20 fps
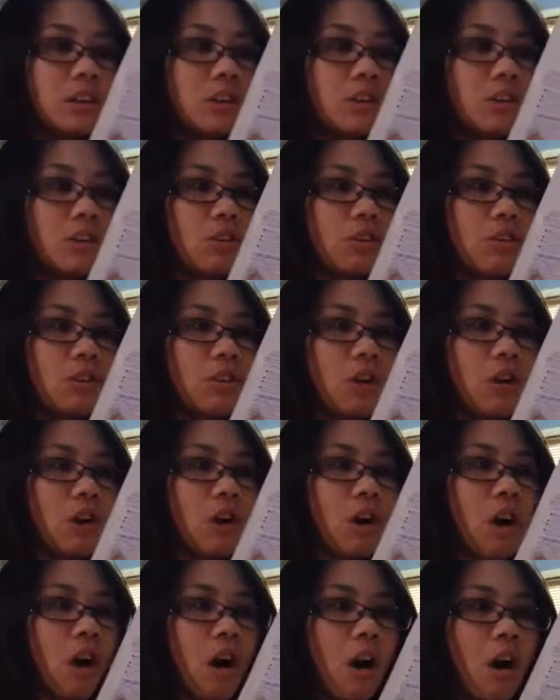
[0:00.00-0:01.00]
here,
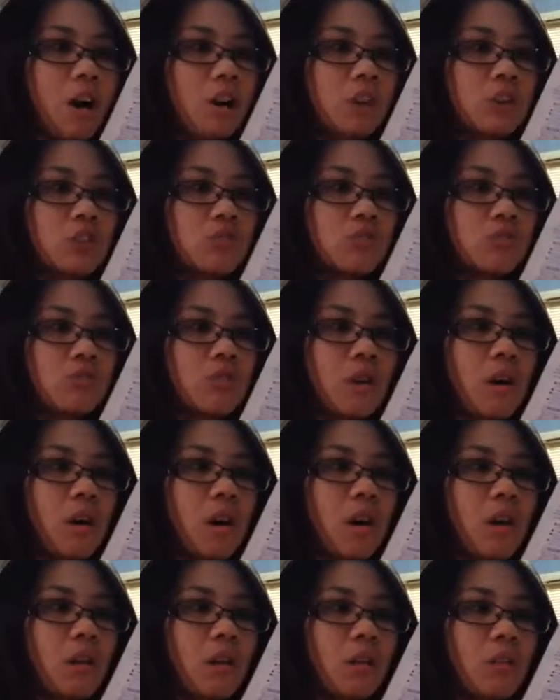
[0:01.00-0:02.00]

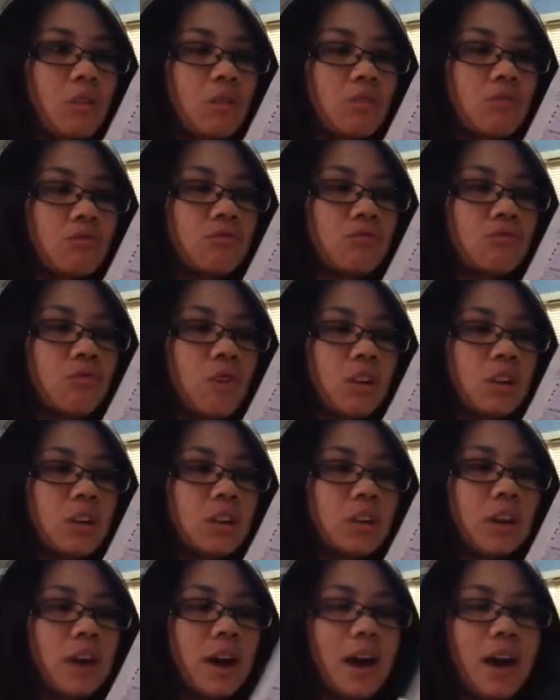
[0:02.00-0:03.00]
hyaluronic
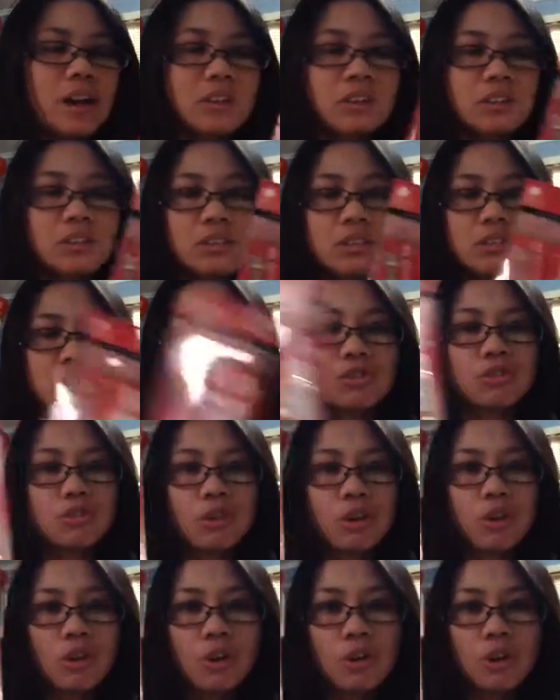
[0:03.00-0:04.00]
acid.
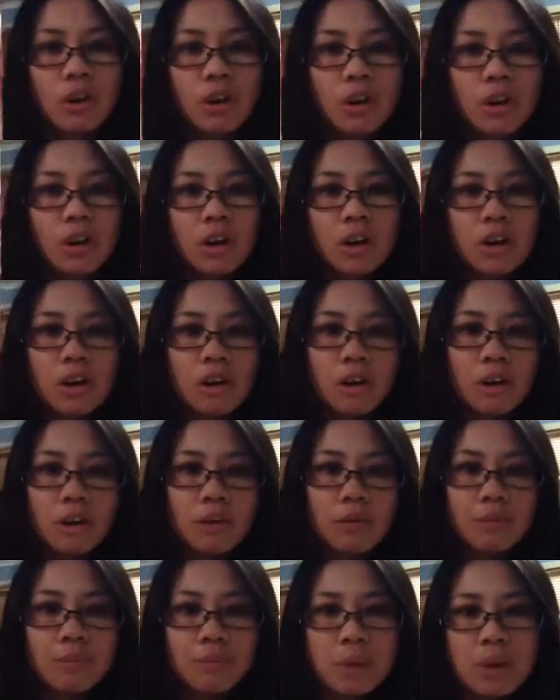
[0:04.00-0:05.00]
So
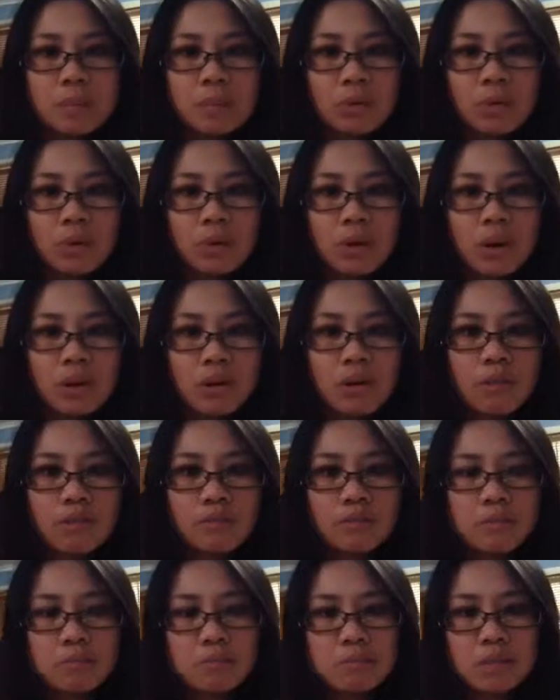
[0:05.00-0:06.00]
people who are
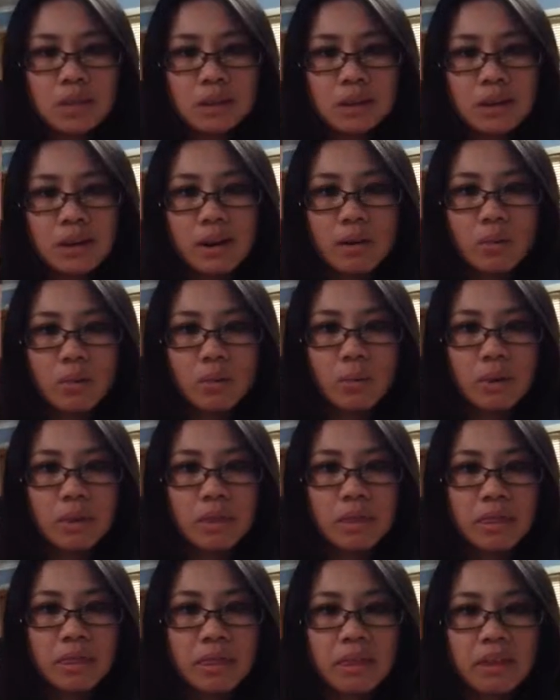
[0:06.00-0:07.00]
not familiar
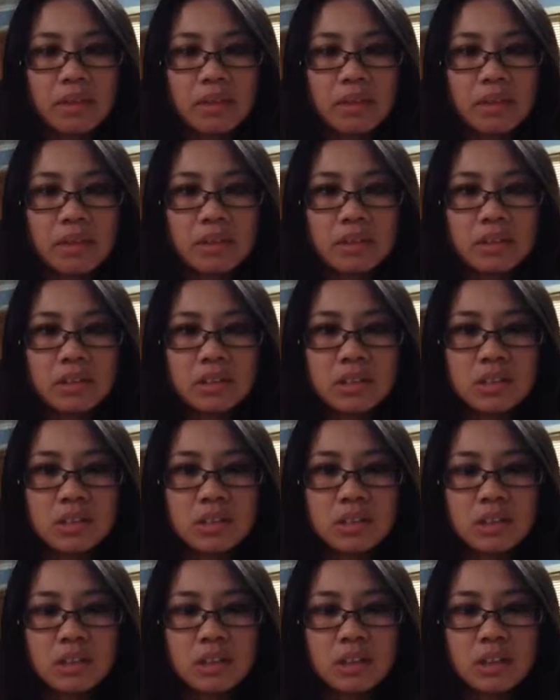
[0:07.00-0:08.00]
with
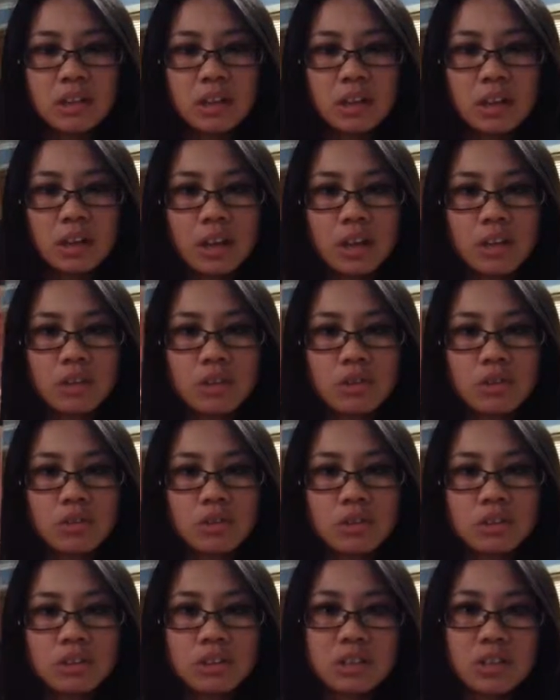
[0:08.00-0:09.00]
this, like, you know,
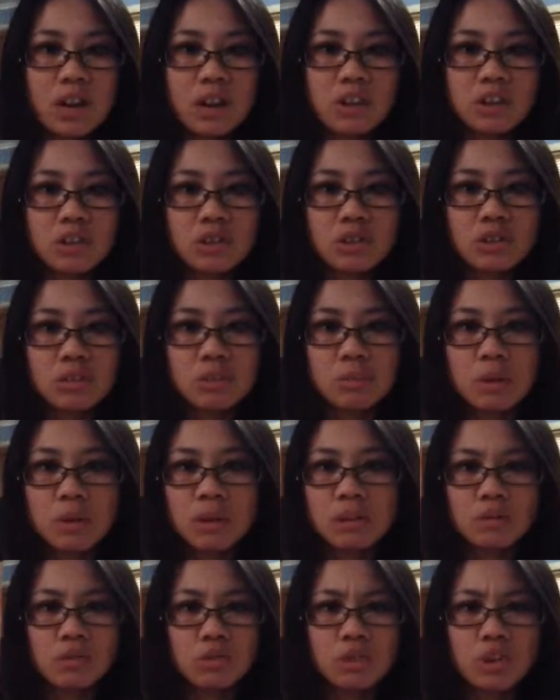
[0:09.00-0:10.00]
because it's Asian
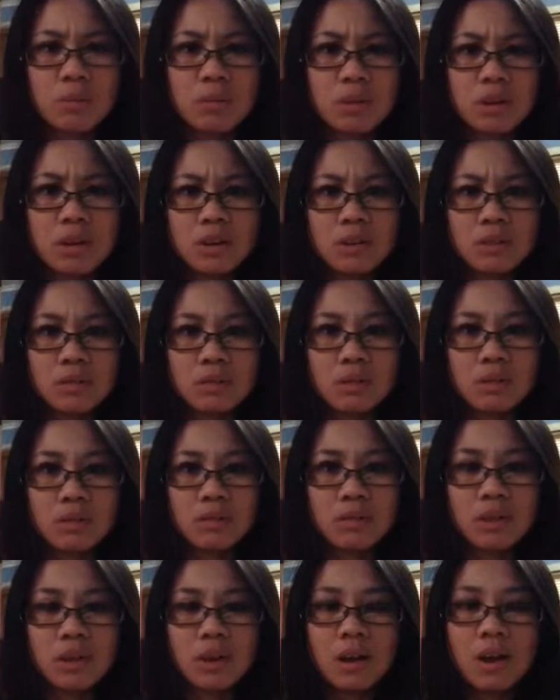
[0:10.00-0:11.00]
cosmetics or Japanese,
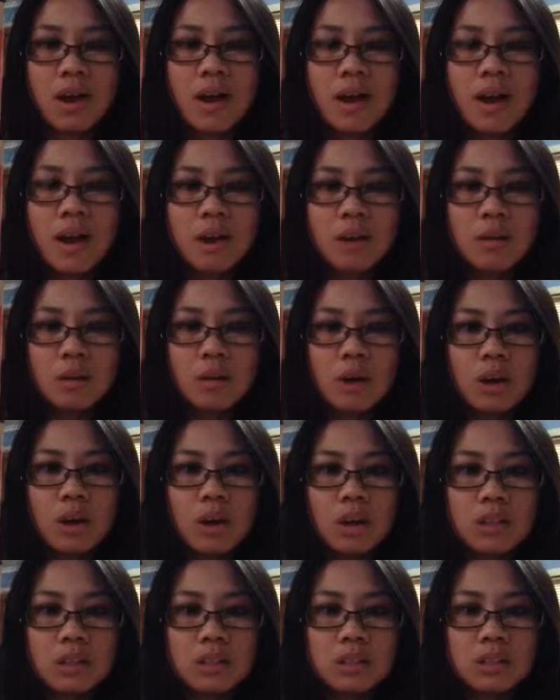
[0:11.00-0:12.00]
whatever,
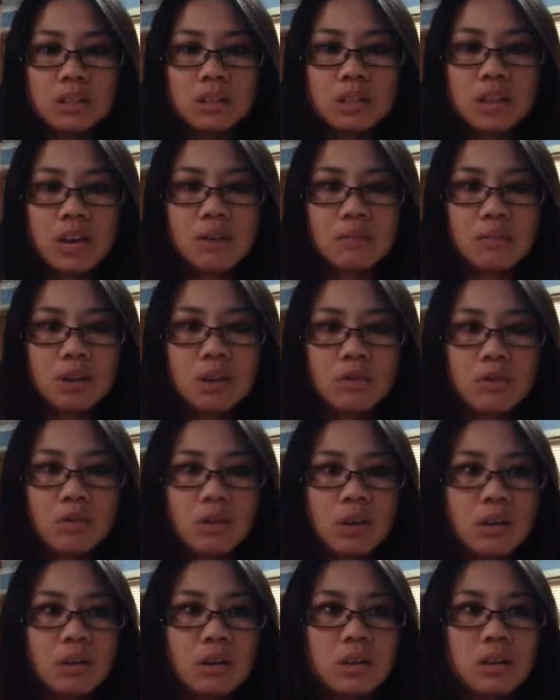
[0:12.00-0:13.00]
it's the same
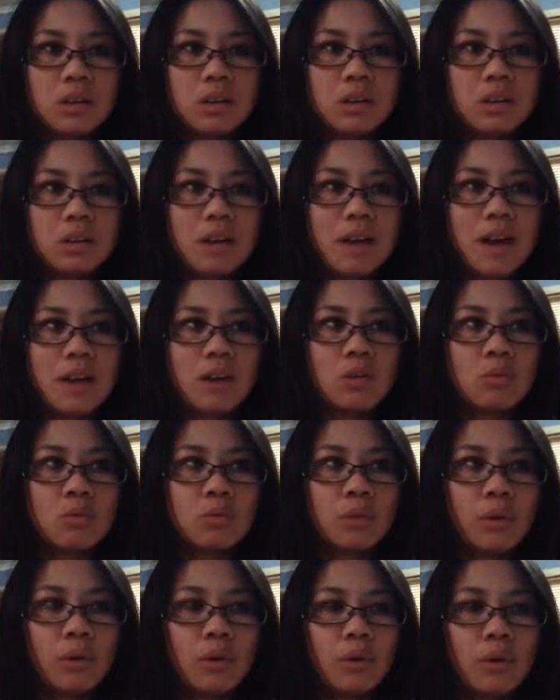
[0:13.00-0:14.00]
ingredient in the Nano
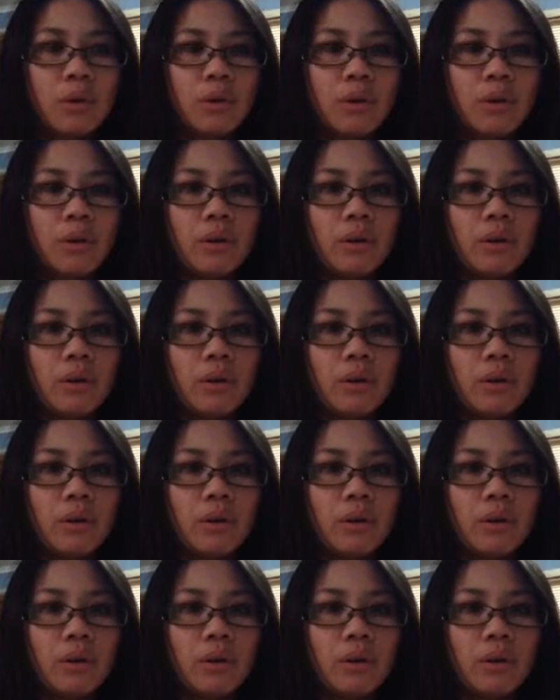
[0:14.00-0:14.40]
Blur.